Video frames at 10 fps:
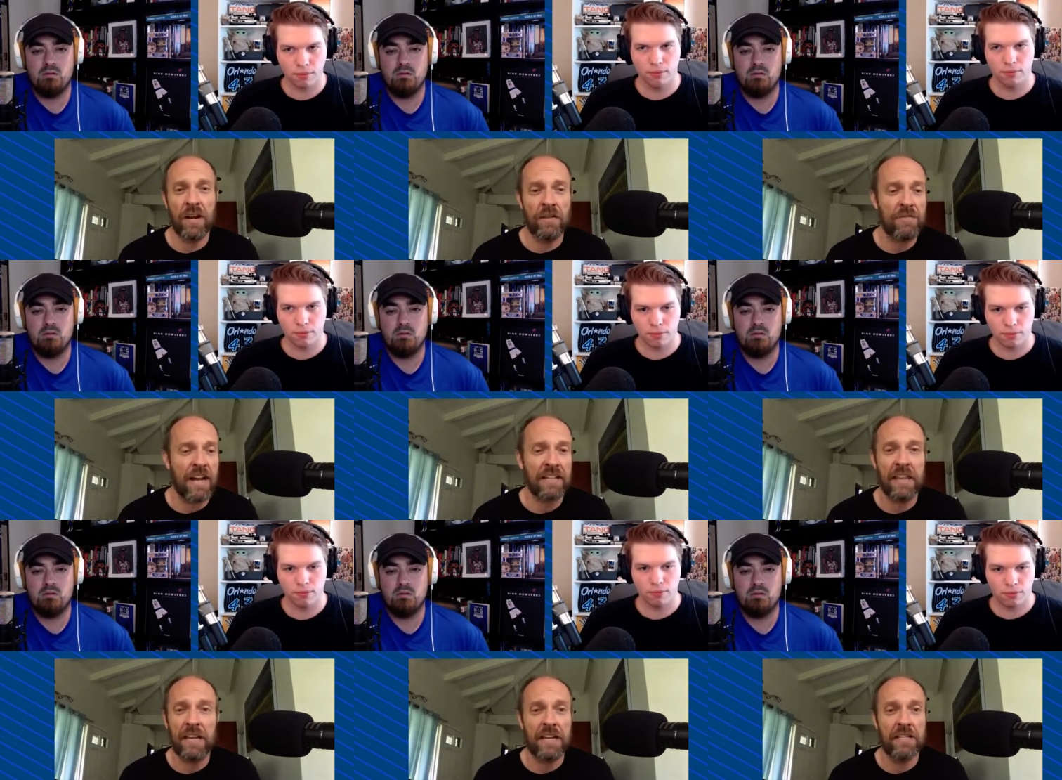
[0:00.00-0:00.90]
Speaker 1: And in fact,
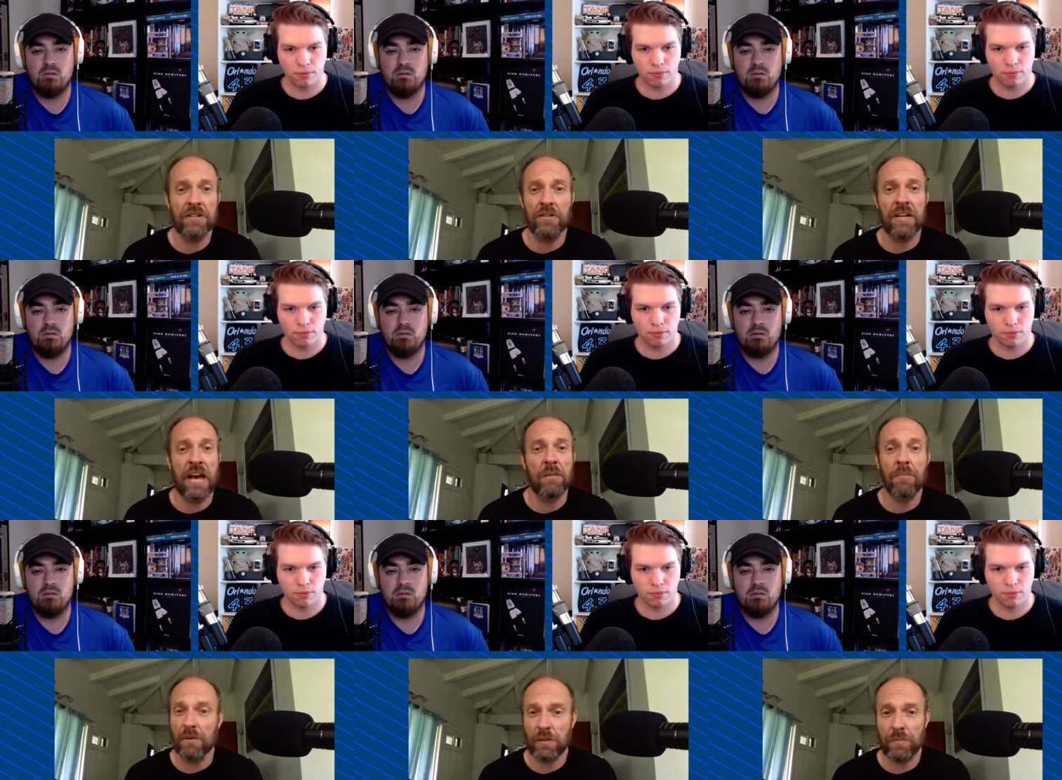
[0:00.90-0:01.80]
I think he's turned
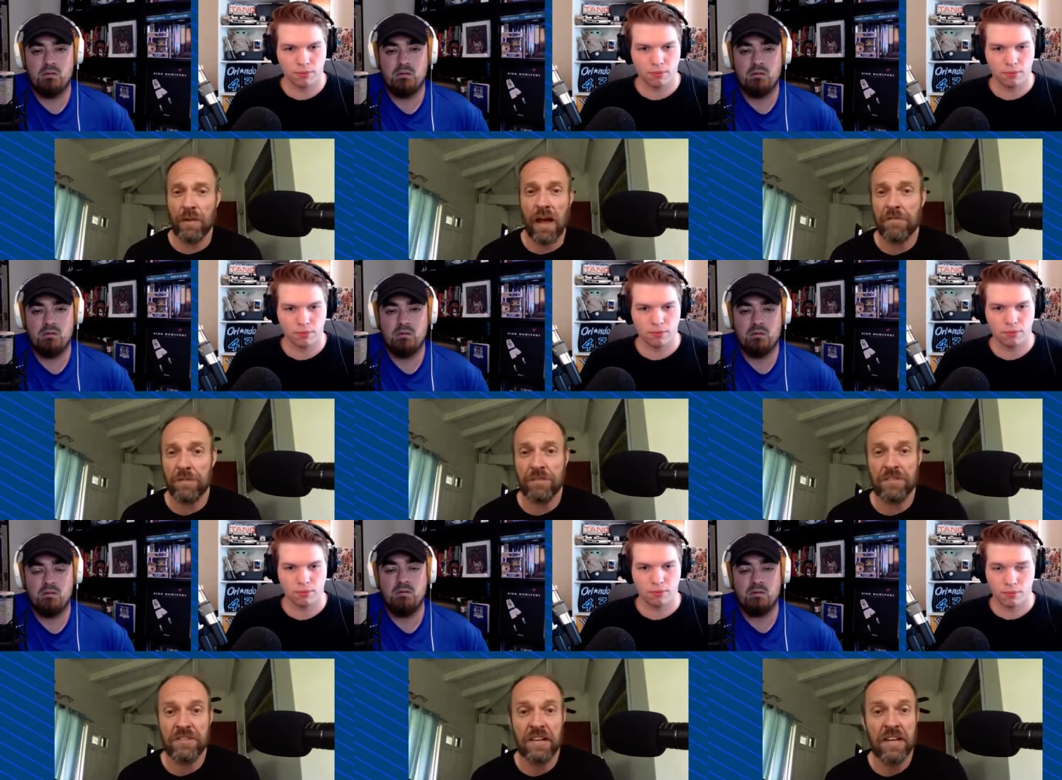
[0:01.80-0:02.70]
down multiple
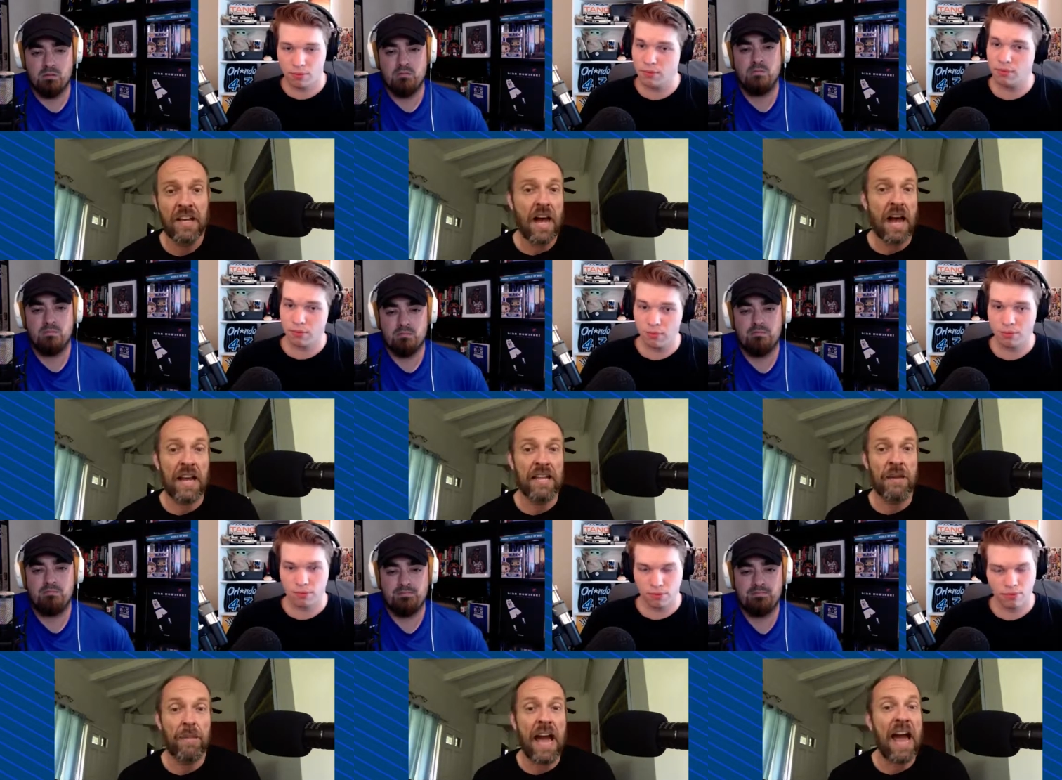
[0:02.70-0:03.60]
offers uh, in
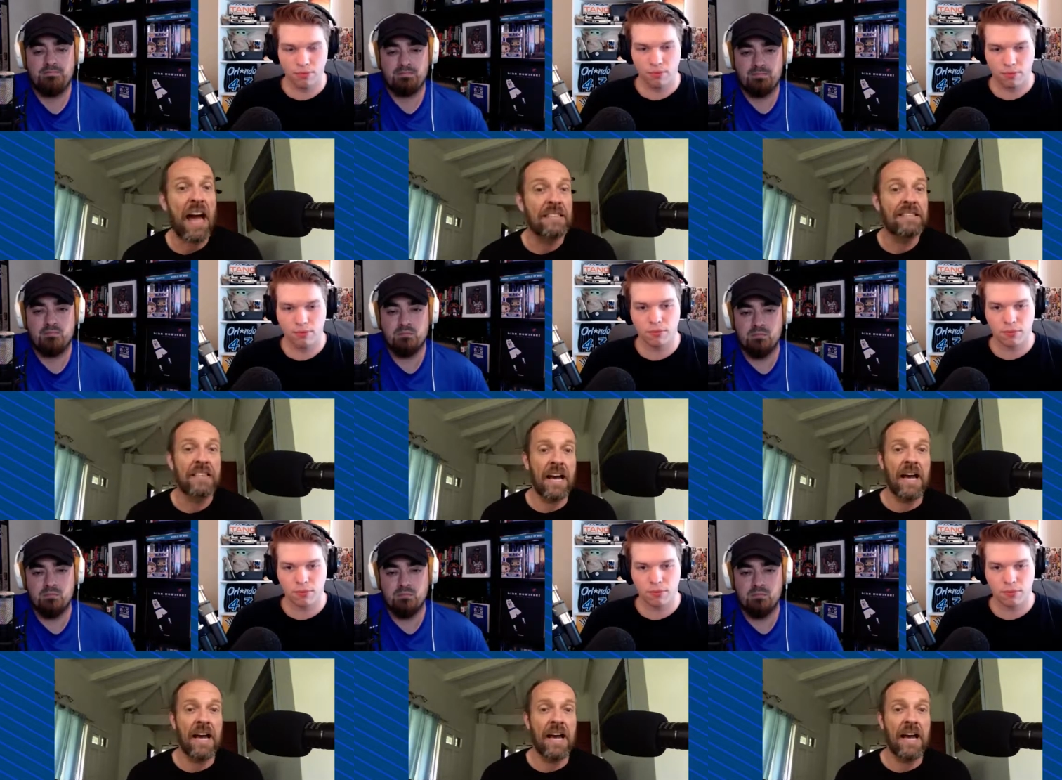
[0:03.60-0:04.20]
the past.